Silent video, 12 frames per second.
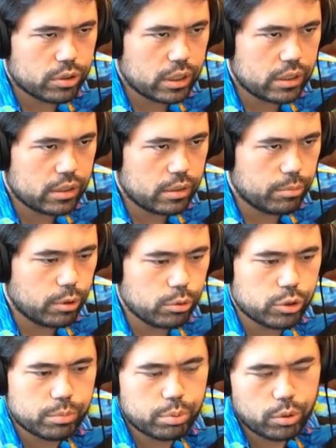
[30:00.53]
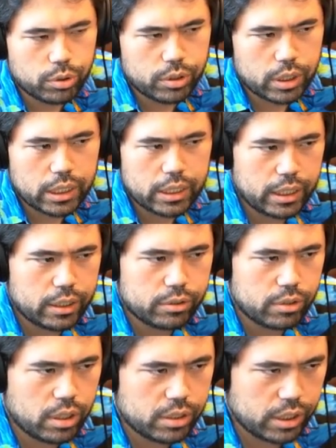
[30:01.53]
that's the most important thing I, I, as
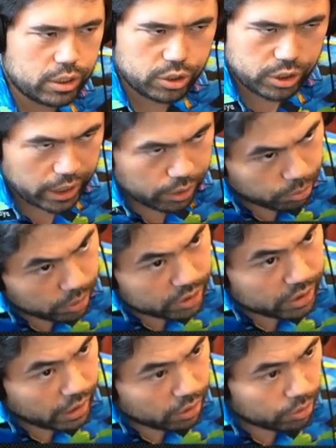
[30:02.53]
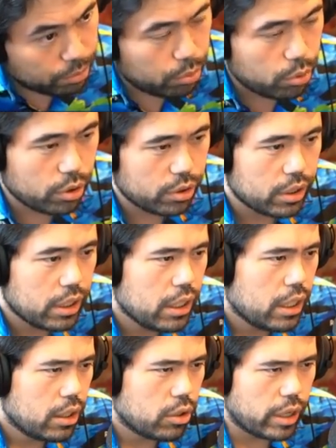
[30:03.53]
long as I just take the risk out of the board
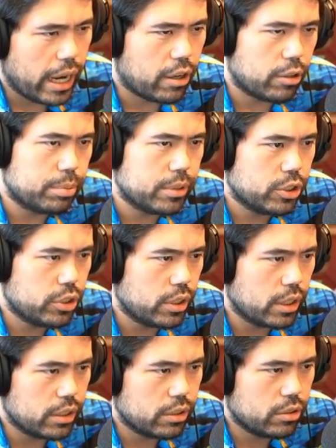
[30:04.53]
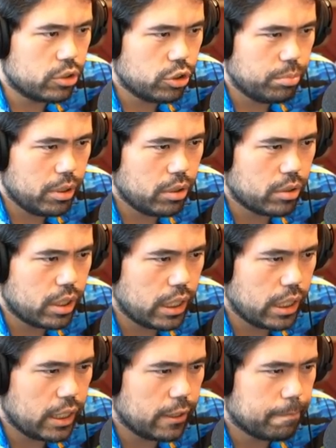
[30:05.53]
or out of the position then it should be
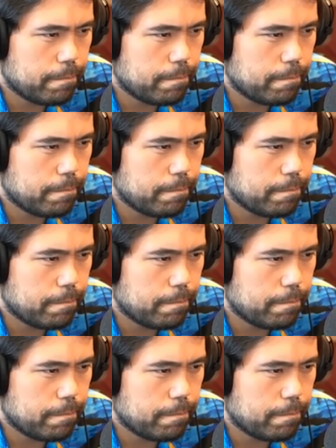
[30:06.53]
okay